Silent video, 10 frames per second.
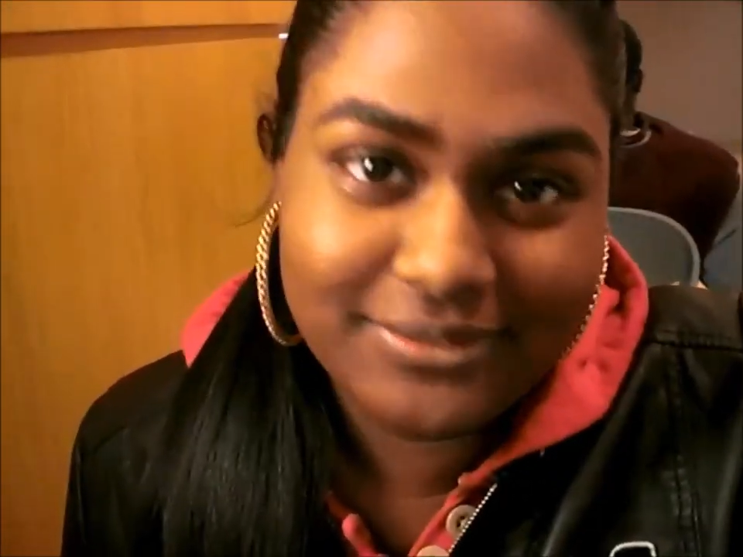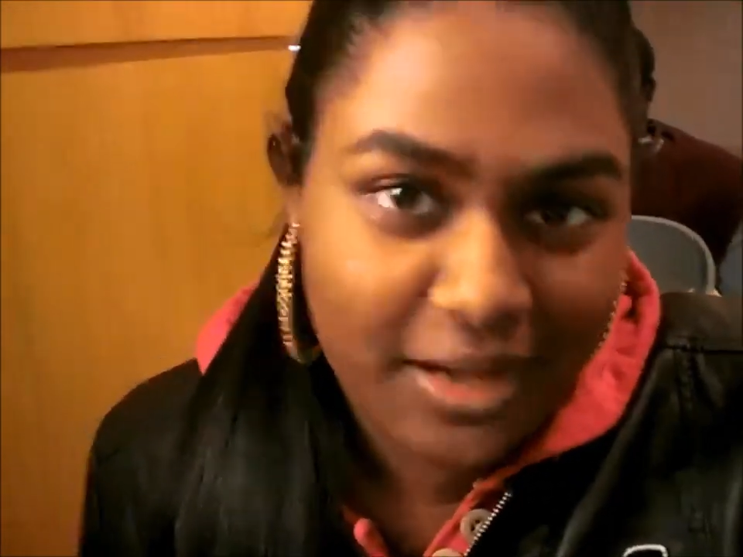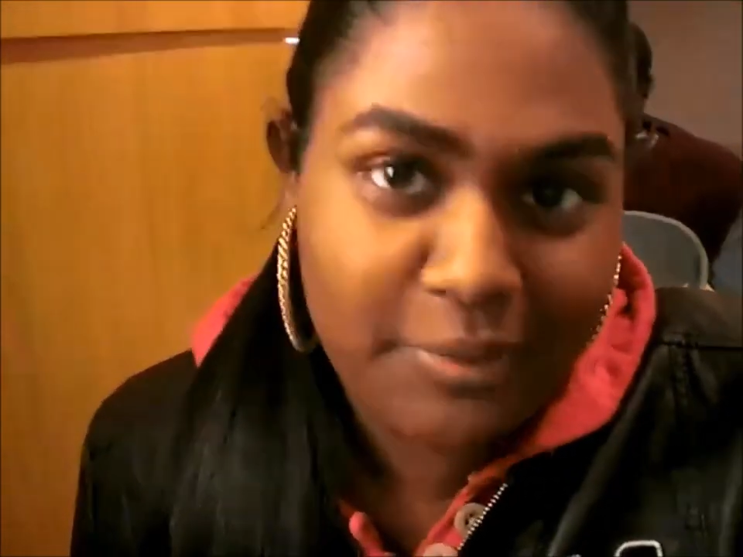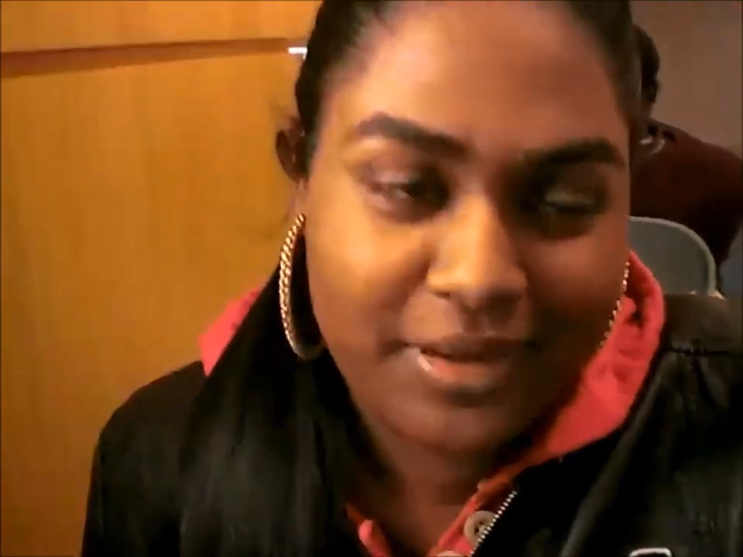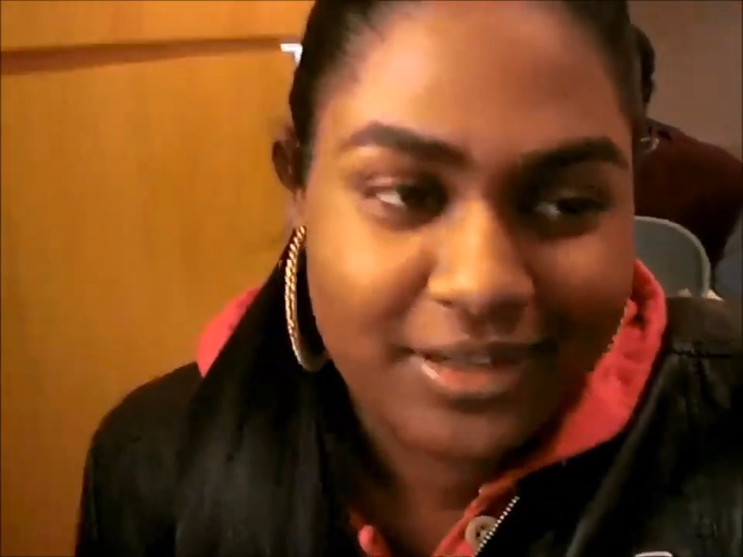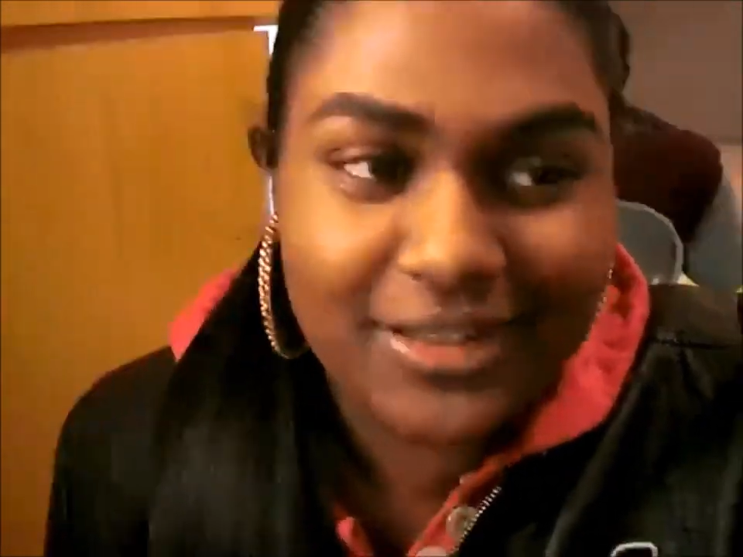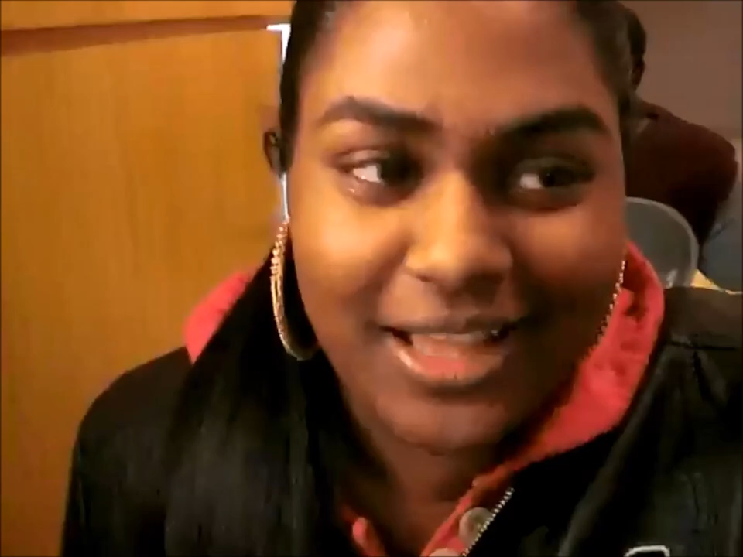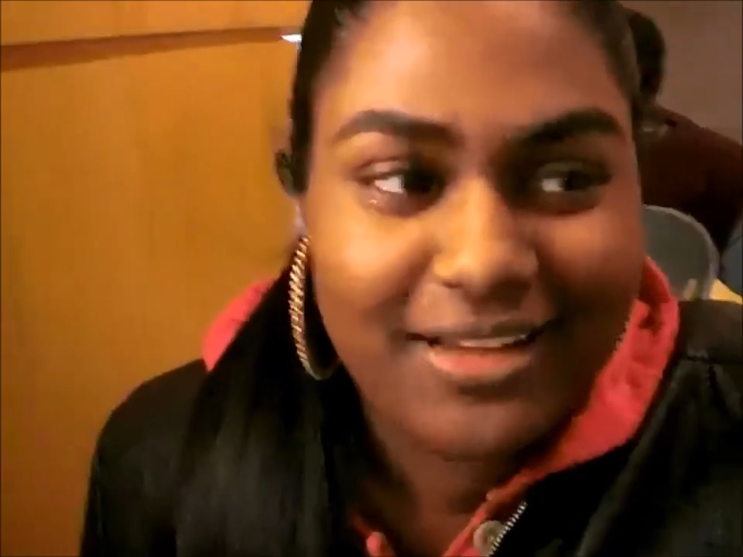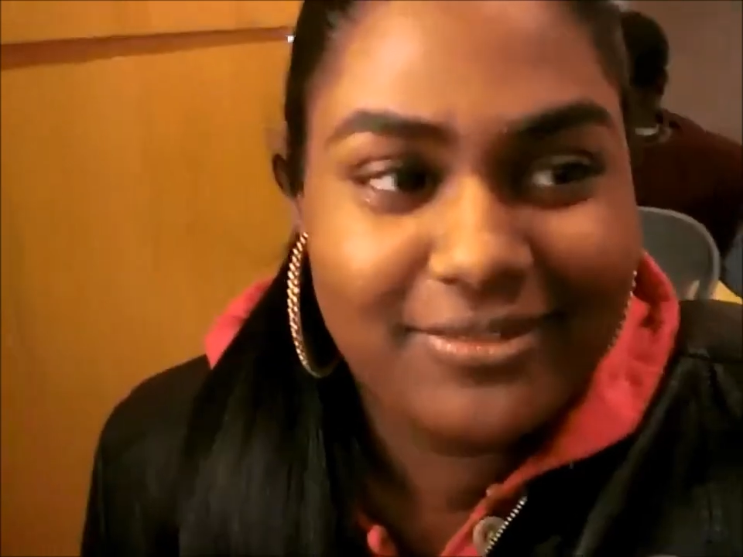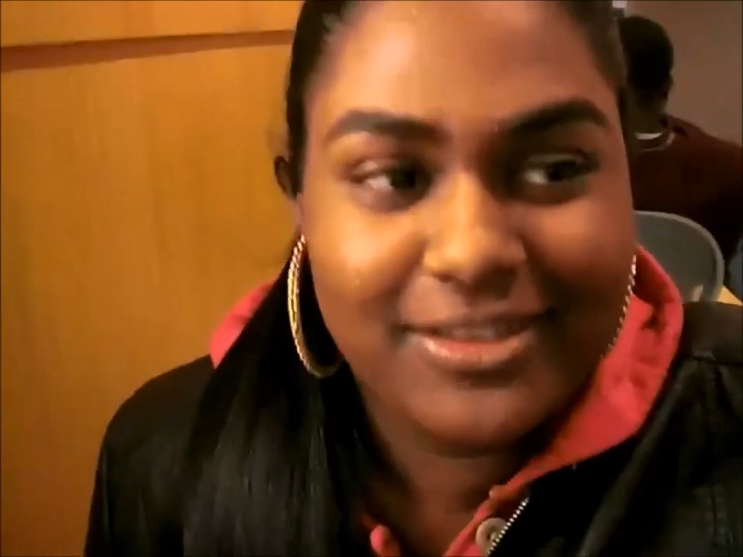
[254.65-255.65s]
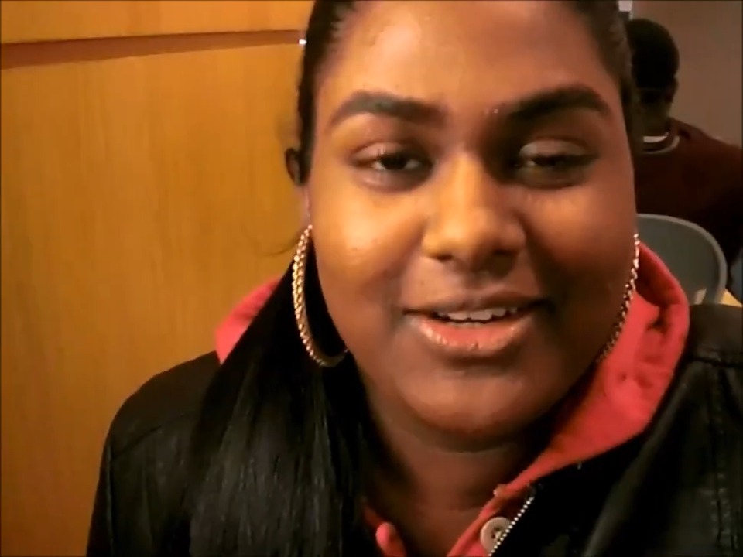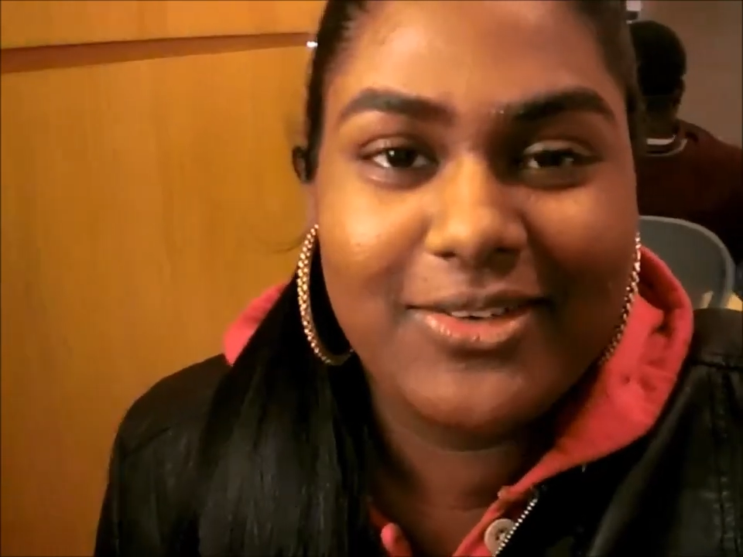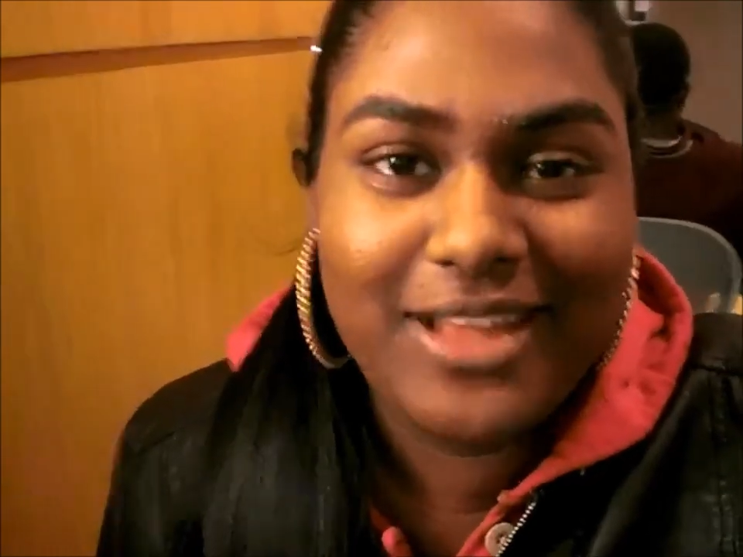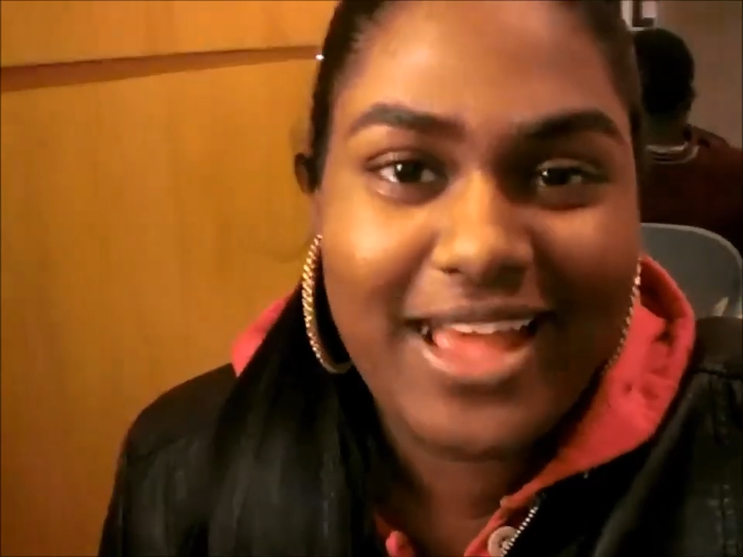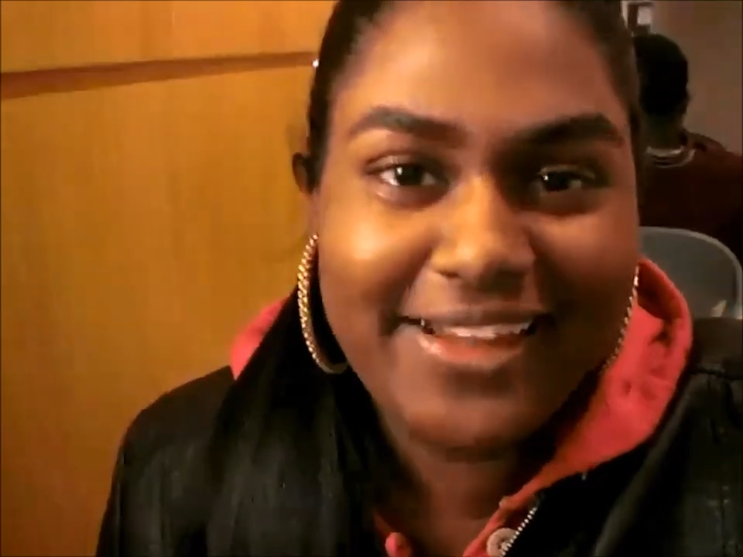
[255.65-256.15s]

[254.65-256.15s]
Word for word: I'm gonna like video that.